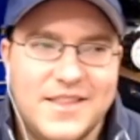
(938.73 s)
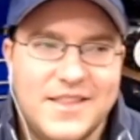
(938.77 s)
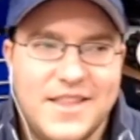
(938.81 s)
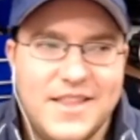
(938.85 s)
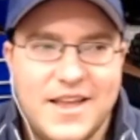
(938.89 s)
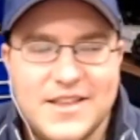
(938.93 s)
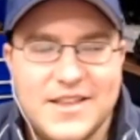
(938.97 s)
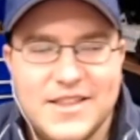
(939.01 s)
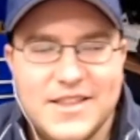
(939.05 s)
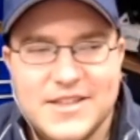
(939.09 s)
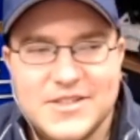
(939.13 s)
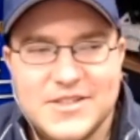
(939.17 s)

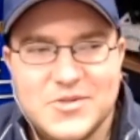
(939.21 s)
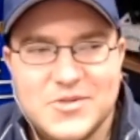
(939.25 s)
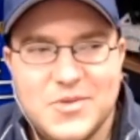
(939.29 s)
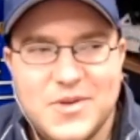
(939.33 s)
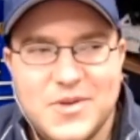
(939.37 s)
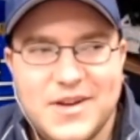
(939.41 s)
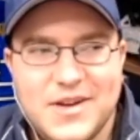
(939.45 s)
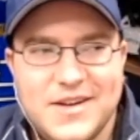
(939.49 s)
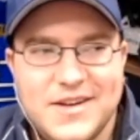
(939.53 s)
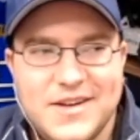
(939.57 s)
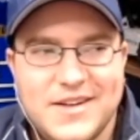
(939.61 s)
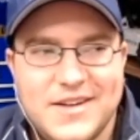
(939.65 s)
That this
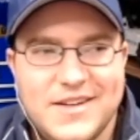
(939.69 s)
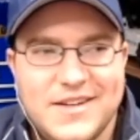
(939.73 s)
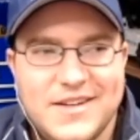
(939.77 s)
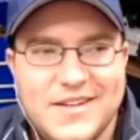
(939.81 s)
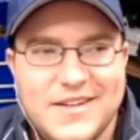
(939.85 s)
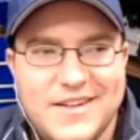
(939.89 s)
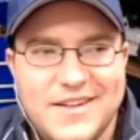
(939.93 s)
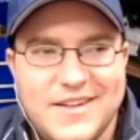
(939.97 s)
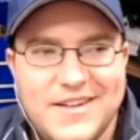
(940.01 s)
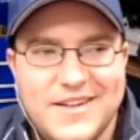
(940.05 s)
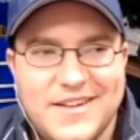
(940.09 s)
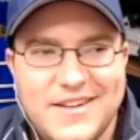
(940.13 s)
one
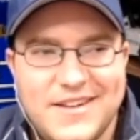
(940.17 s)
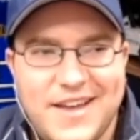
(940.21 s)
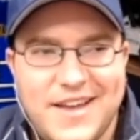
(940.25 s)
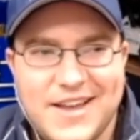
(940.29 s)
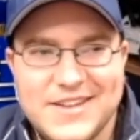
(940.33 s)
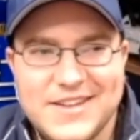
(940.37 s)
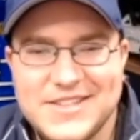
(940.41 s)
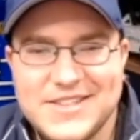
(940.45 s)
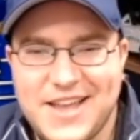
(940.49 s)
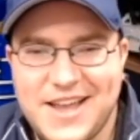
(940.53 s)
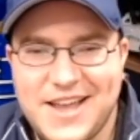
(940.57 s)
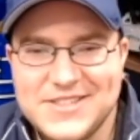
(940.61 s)

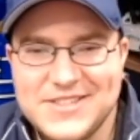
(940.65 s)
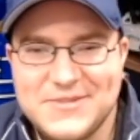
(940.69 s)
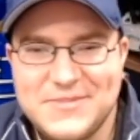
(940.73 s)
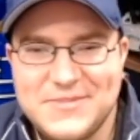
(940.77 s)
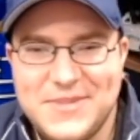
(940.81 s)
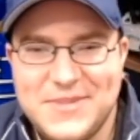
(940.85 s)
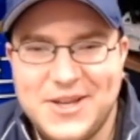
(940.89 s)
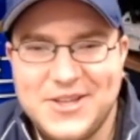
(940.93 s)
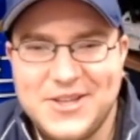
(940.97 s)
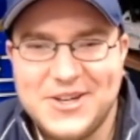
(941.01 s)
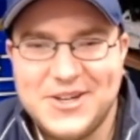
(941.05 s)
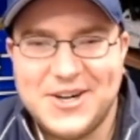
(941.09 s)
as a
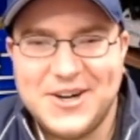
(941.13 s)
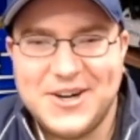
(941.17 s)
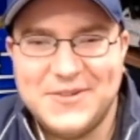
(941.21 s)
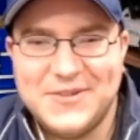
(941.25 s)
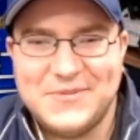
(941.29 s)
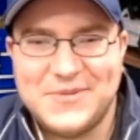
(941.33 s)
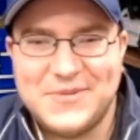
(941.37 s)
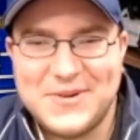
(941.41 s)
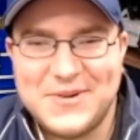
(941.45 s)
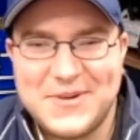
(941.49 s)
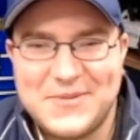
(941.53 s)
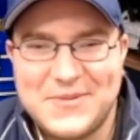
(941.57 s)
builder
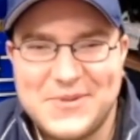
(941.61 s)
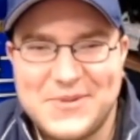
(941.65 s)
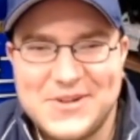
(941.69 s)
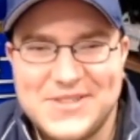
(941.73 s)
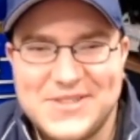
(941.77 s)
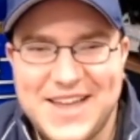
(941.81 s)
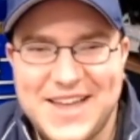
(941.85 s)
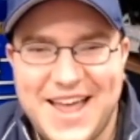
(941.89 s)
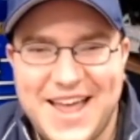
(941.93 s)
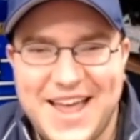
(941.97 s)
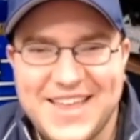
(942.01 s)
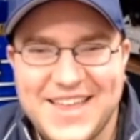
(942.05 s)
of
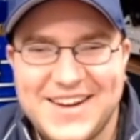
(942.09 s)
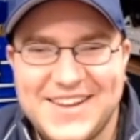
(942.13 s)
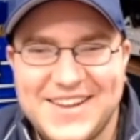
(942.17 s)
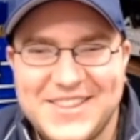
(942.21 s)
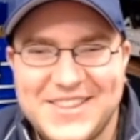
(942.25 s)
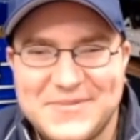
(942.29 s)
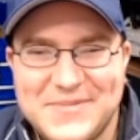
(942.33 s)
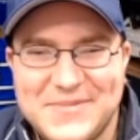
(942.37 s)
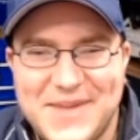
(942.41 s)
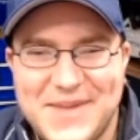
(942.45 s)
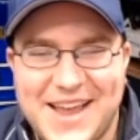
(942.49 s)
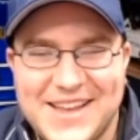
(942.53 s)
brutality
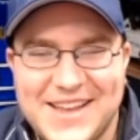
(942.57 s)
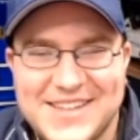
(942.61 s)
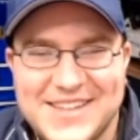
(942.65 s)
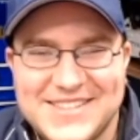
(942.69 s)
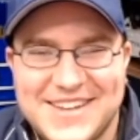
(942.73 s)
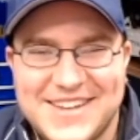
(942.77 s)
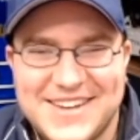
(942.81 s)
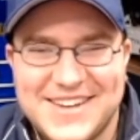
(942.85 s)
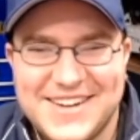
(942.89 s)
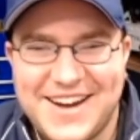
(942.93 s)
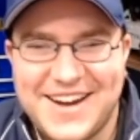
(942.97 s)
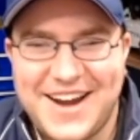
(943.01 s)
of the
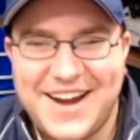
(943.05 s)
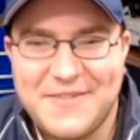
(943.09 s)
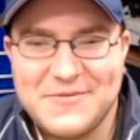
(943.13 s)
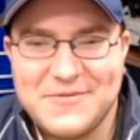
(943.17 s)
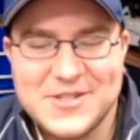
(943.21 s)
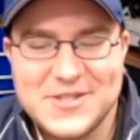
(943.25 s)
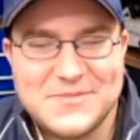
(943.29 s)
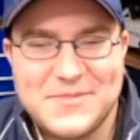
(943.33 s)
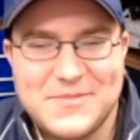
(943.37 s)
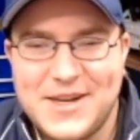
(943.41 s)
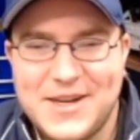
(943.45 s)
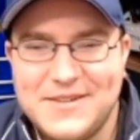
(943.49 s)
past, and
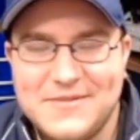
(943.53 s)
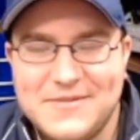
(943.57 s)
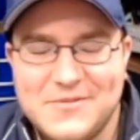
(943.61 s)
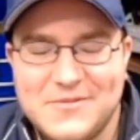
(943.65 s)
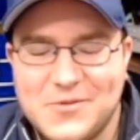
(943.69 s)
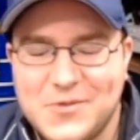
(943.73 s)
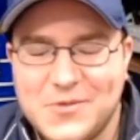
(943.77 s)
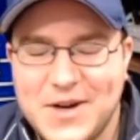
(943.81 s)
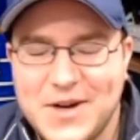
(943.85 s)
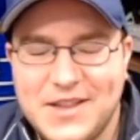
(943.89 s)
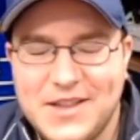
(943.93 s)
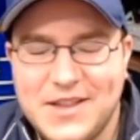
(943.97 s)
I've just
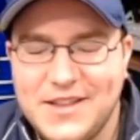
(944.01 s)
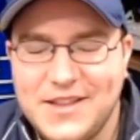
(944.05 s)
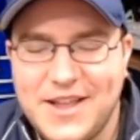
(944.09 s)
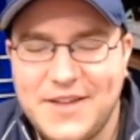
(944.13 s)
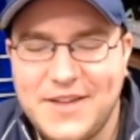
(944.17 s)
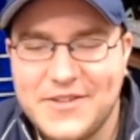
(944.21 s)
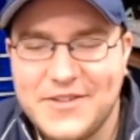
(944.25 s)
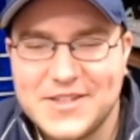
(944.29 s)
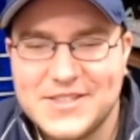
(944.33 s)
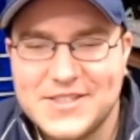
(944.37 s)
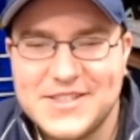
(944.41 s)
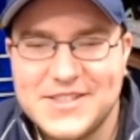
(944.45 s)
been really
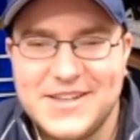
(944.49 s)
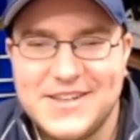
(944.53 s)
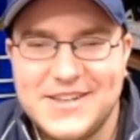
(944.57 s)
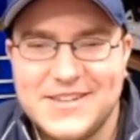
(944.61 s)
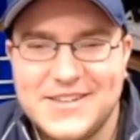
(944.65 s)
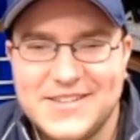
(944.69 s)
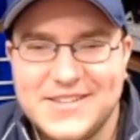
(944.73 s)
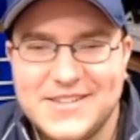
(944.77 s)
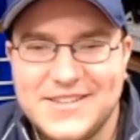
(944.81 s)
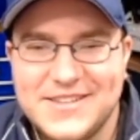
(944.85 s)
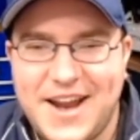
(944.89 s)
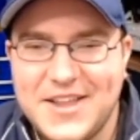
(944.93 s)
loving
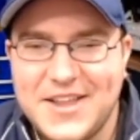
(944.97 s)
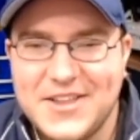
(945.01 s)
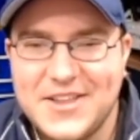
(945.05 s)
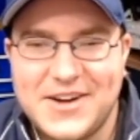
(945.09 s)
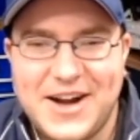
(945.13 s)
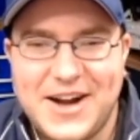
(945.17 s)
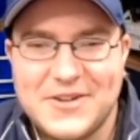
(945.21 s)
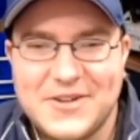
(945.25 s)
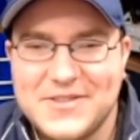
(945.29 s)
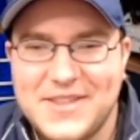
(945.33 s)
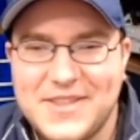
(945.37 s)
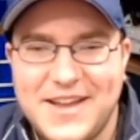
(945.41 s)
seeing
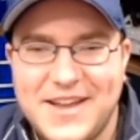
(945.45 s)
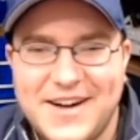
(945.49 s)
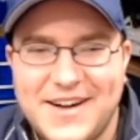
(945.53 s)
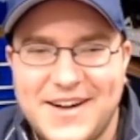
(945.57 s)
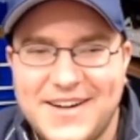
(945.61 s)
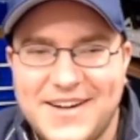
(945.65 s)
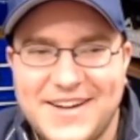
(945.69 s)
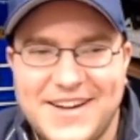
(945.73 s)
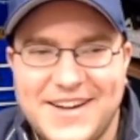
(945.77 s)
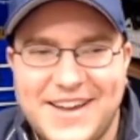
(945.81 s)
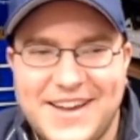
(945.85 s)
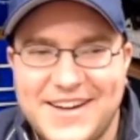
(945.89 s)
Tyler out
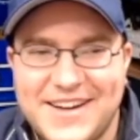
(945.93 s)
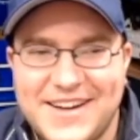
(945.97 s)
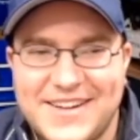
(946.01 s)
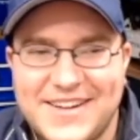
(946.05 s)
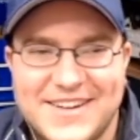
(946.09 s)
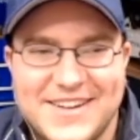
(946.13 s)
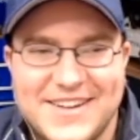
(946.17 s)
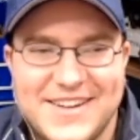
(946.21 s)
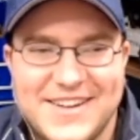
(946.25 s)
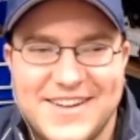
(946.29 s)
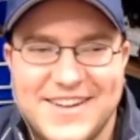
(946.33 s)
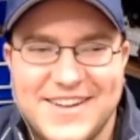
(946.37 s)
there
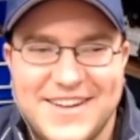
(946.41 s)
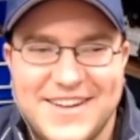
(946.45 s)
and